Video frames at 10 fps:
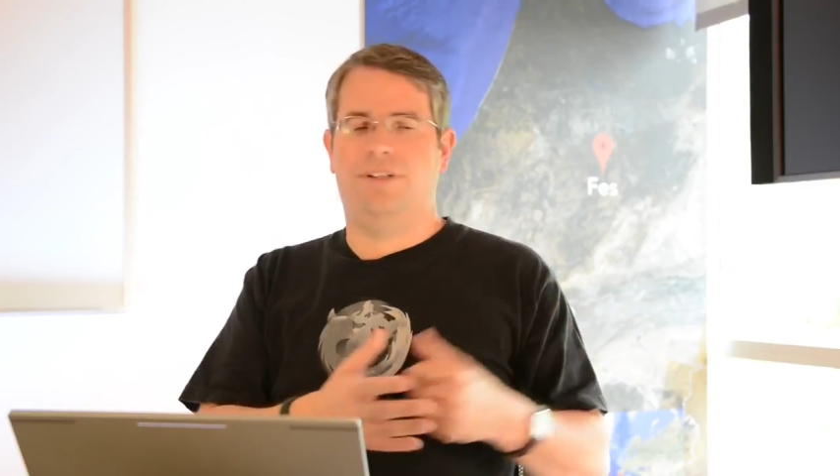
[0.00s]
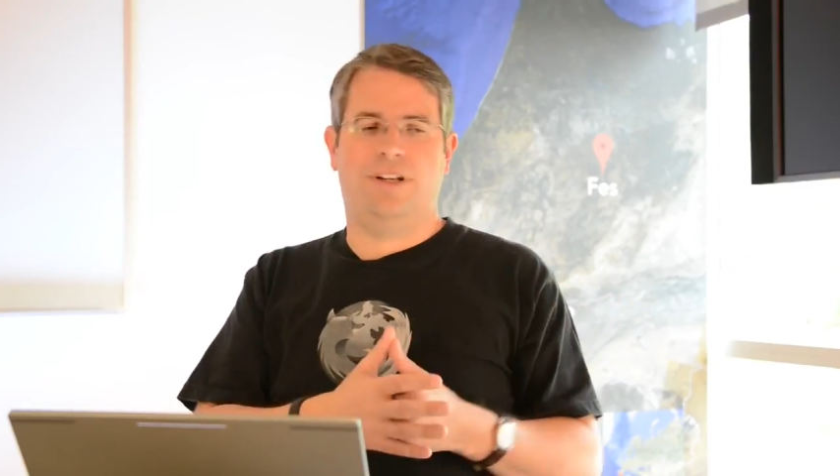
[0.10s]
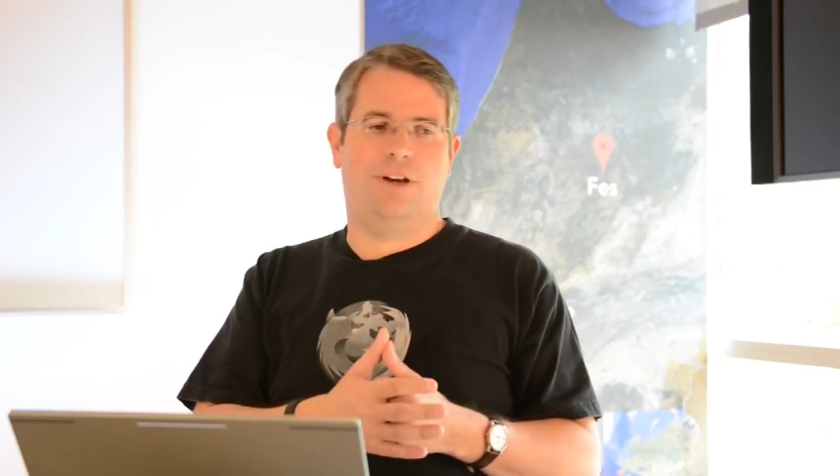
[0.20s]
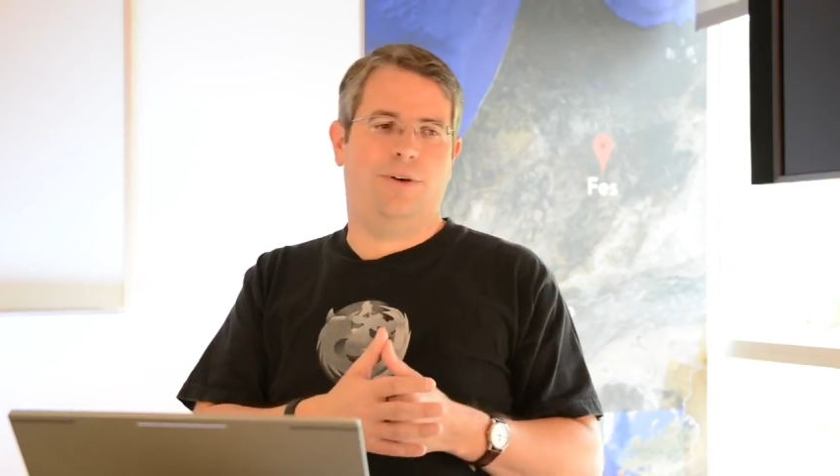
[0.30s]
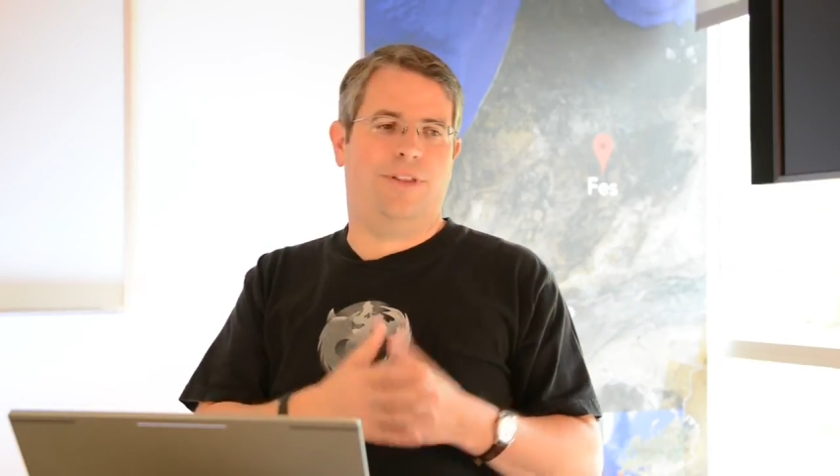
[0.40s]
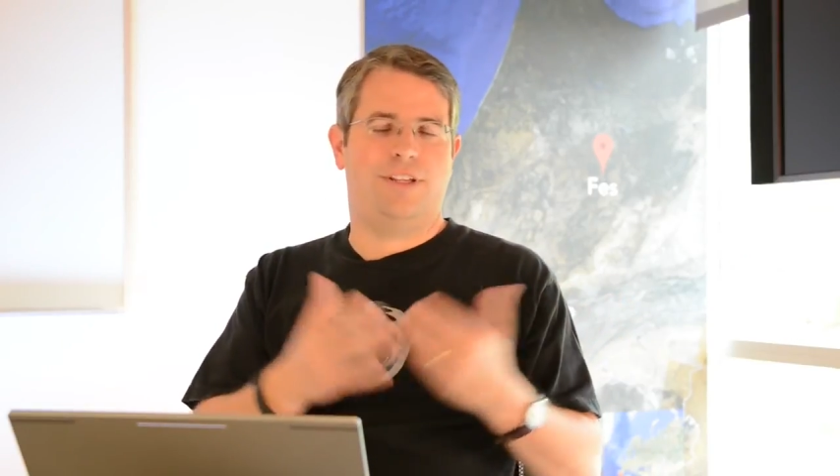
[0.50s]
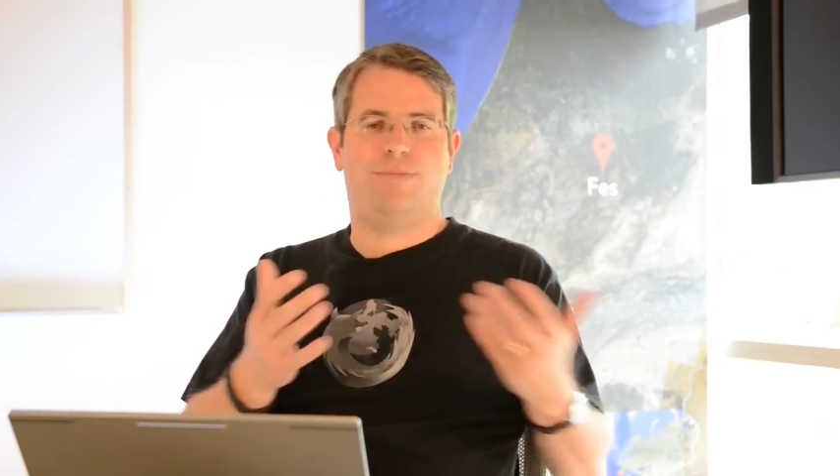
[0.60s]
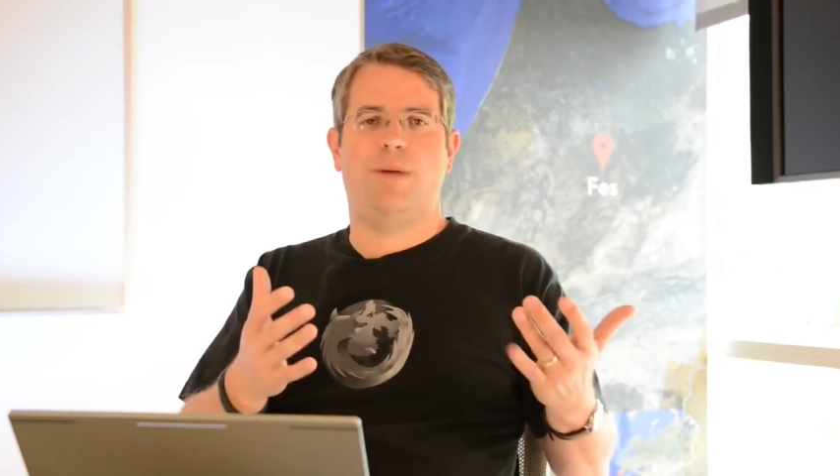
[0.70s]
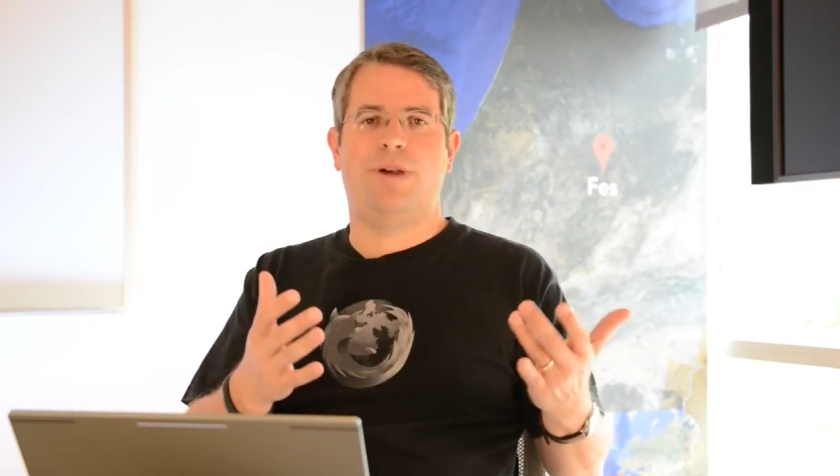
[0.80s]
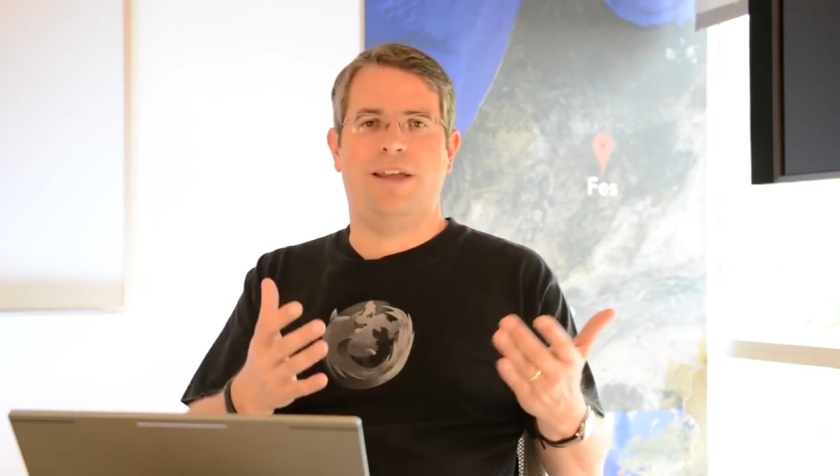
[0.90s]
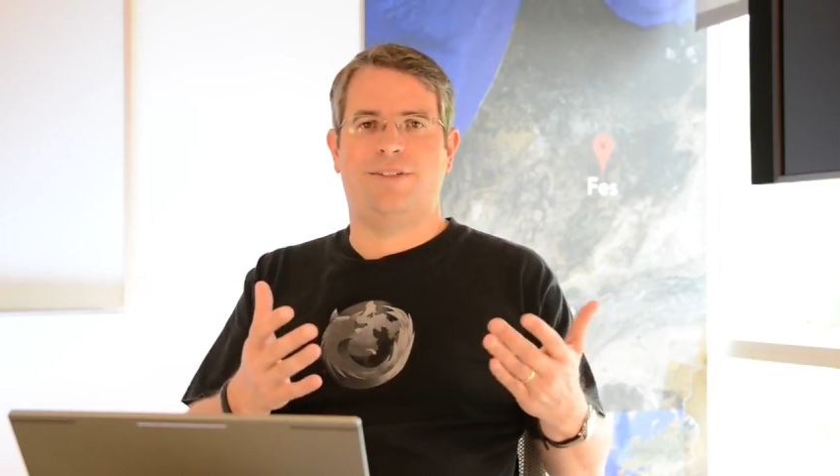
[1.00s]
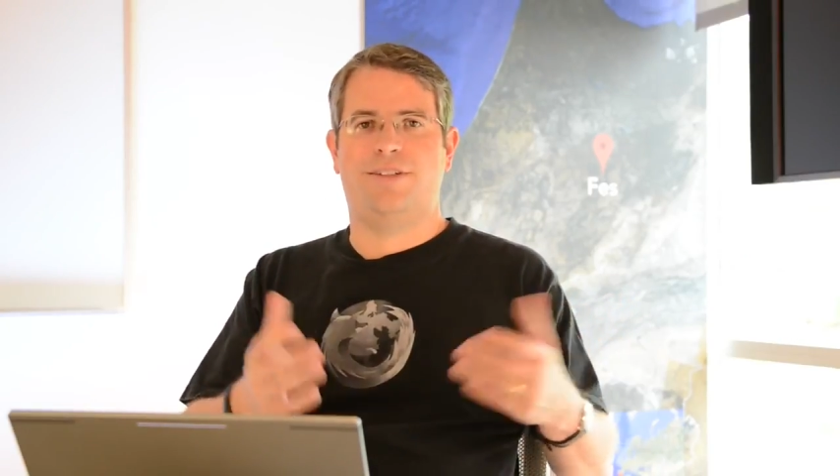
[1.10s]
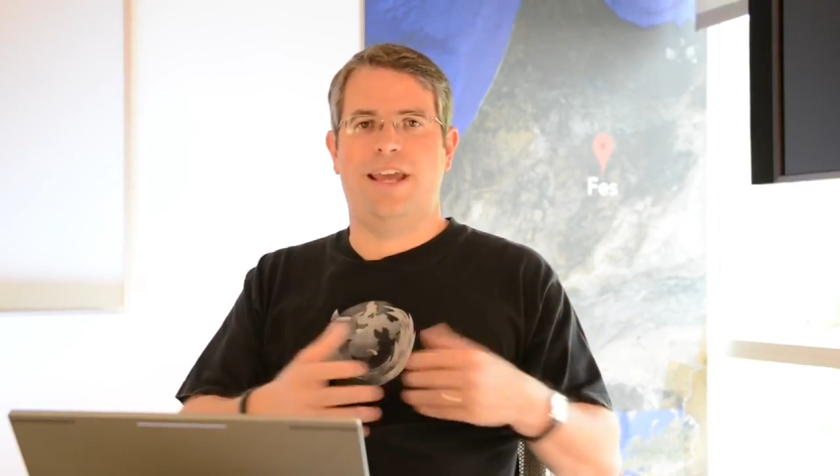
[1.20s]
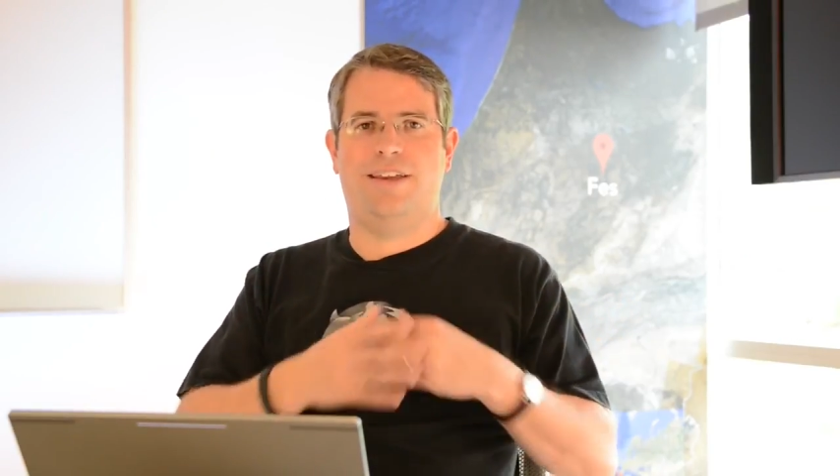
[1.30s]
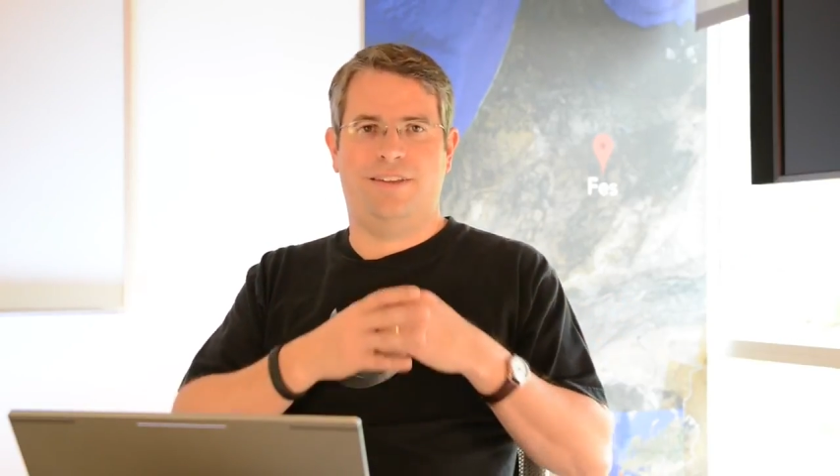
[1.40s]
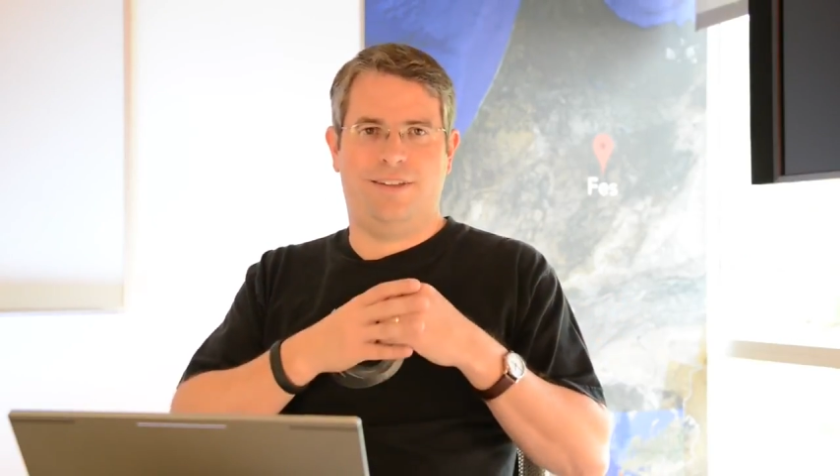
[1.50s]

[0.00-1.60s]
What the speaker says: that a spammer hasn't taken